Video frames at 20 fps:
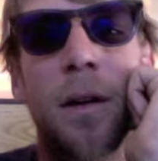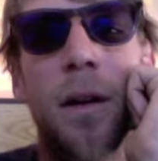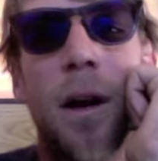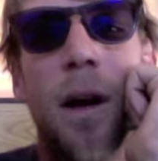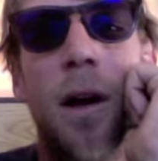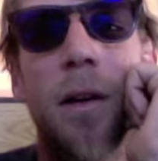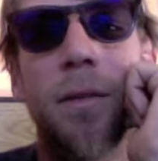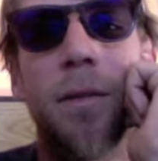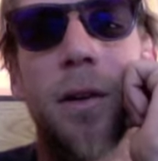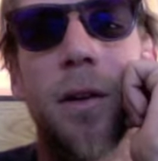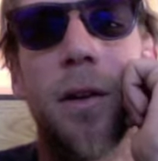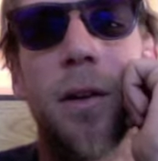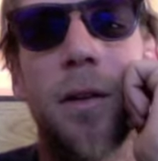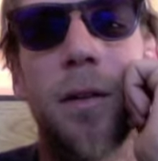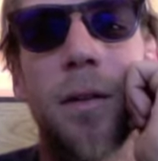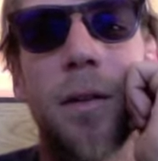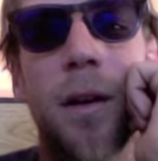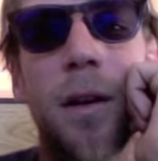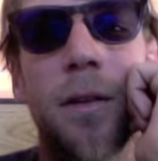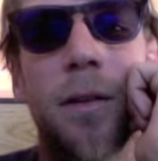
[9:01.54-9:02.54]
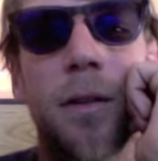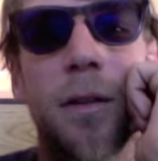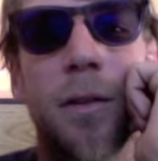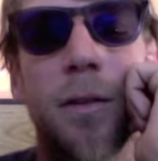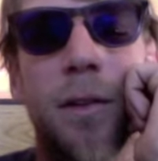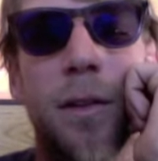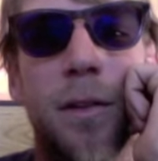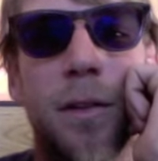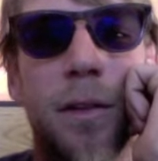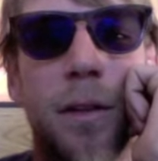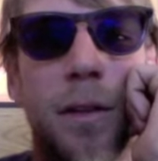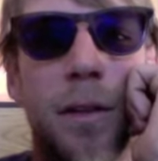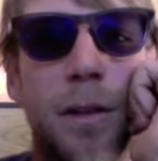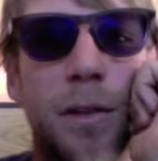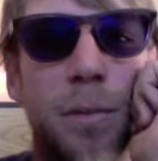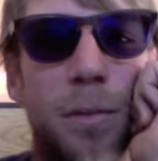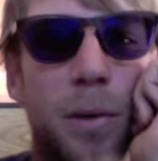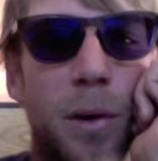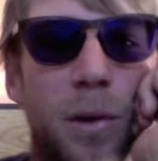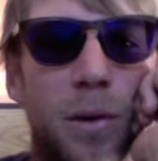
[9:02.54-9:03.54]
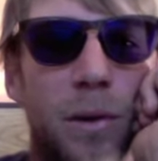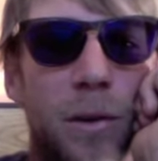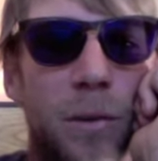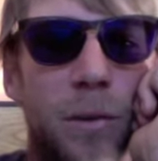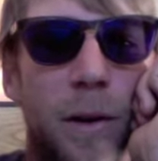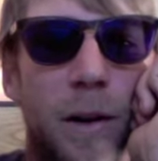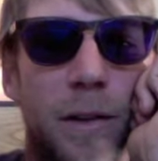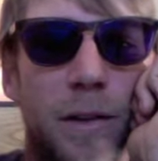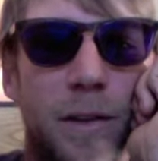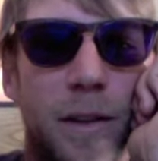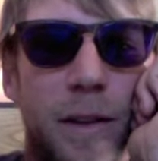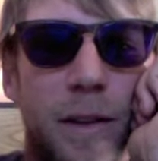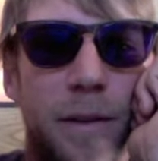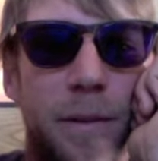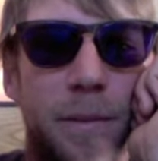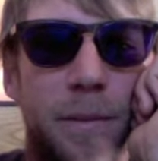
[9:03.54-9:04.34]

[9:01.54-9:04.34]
offer a surface that is prone to rusting.